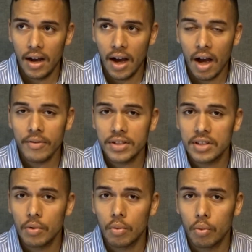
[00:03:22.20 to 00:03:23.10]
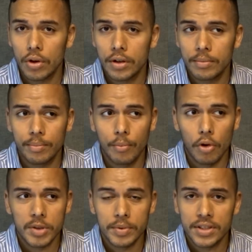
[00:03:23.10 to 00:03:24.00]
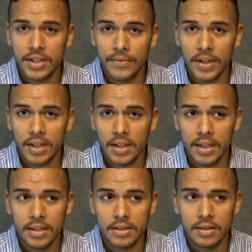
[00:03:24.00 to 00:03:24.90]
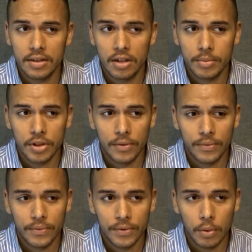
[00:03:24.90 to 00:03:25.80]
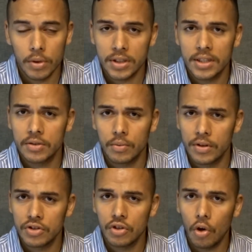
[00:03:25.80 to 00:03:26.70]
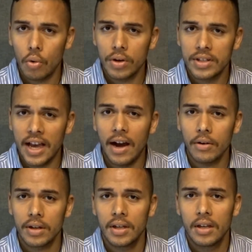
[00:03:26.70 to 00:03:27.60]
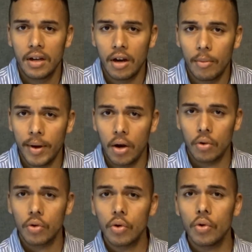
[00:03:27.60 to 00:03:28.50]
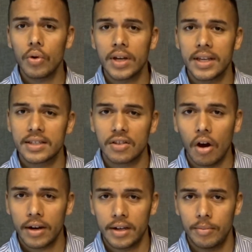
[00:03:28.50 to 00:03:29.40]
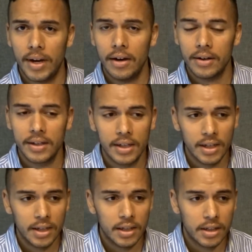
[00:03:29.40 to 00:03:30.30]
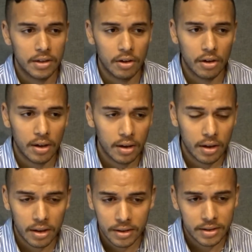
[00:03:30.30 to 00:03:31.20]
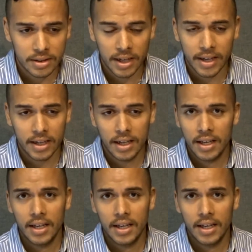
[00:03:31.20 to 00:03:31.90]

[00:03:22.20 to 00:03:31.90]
obviously were more specific in terms of there's no doubt about who he is talking about. He's saying